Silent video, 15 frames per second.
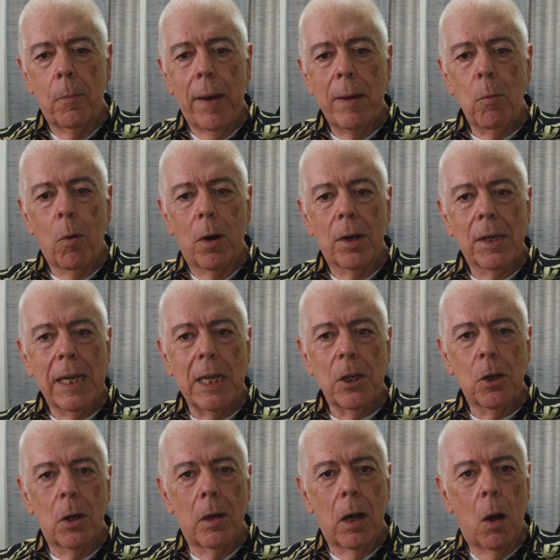You may want to
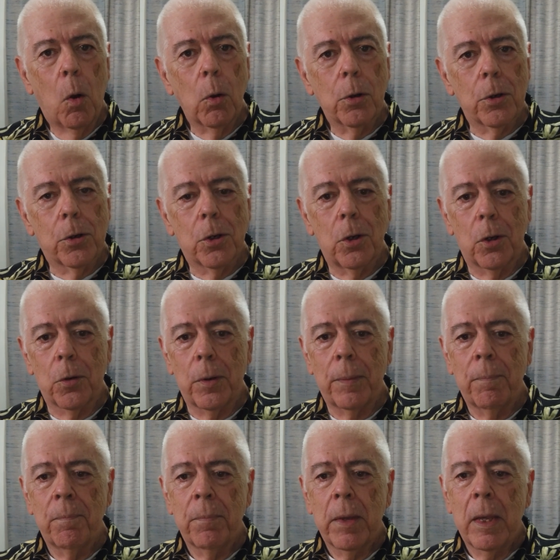teach older children.
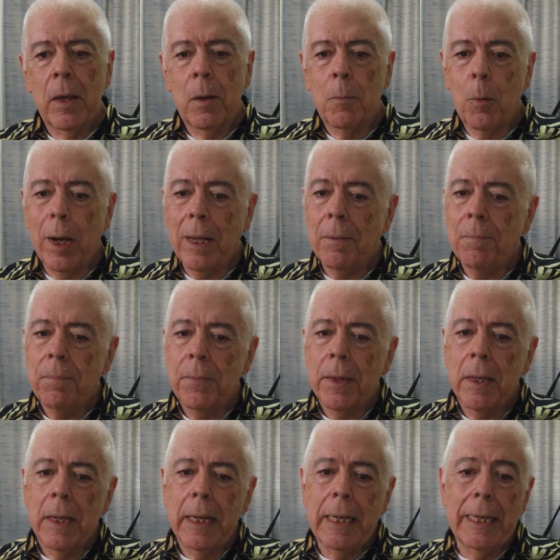Well,
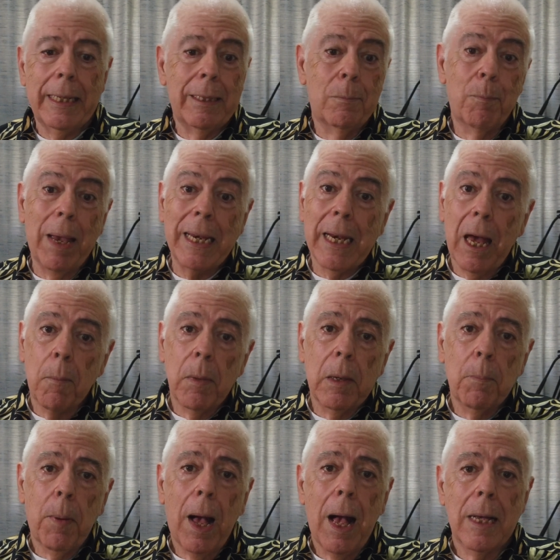it may not be
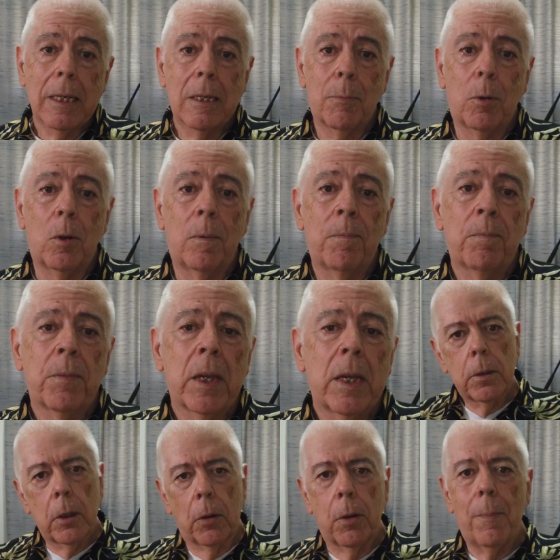possible.
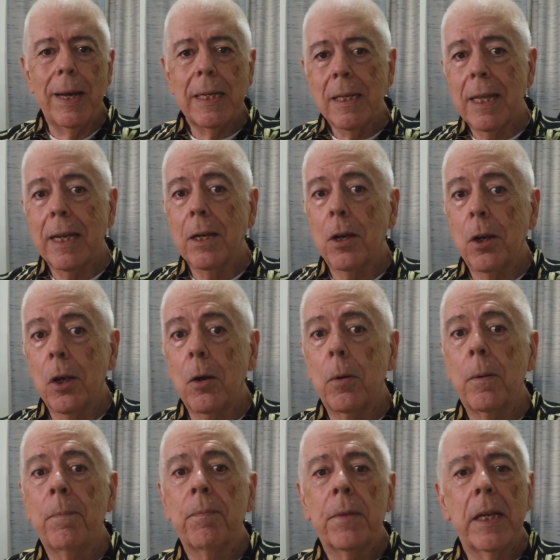So the best thing to
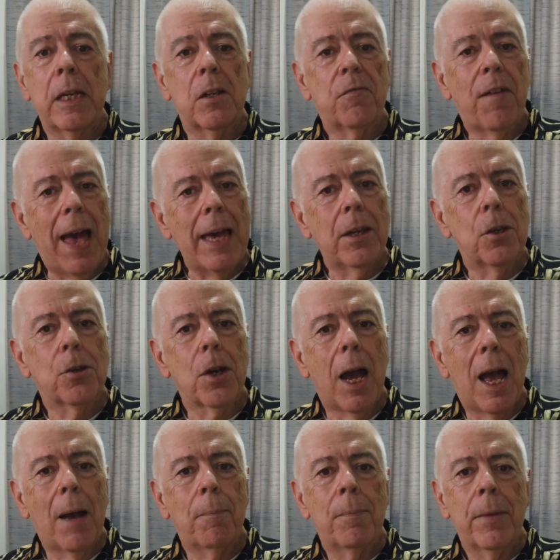do is find a
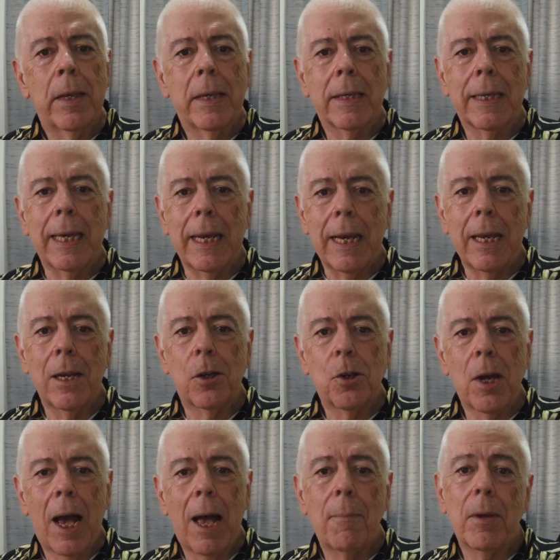job, get in a
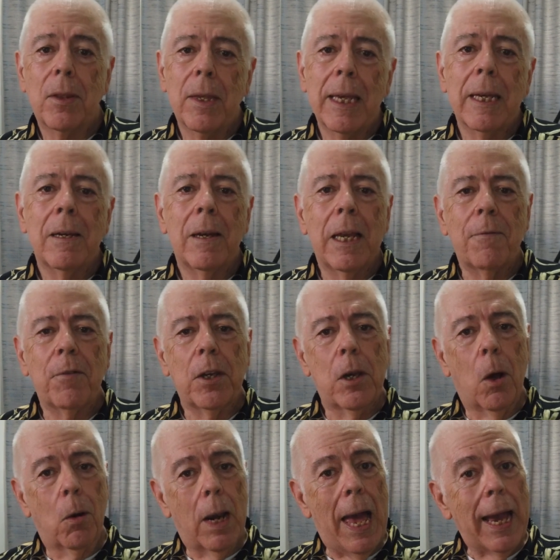job, and then if you
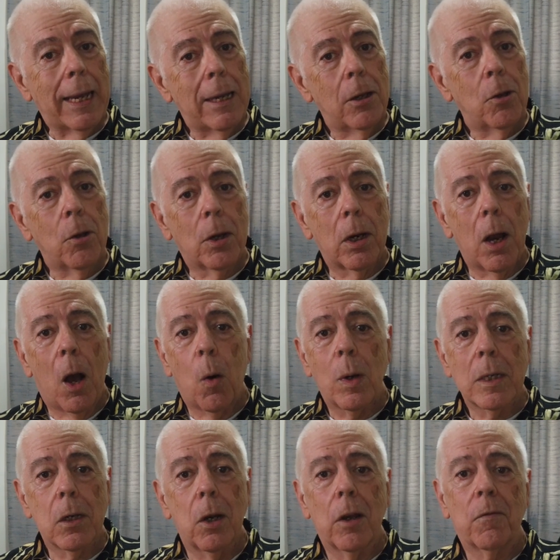don't like it, you can
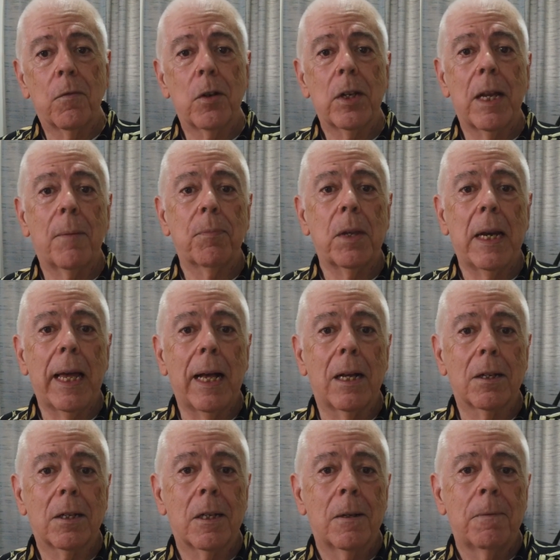always look for something
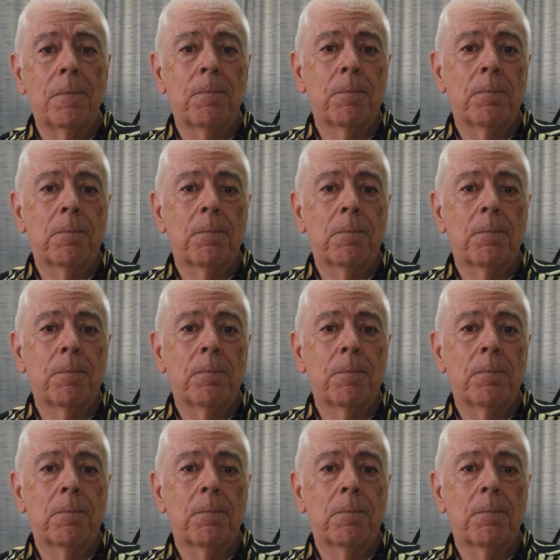else.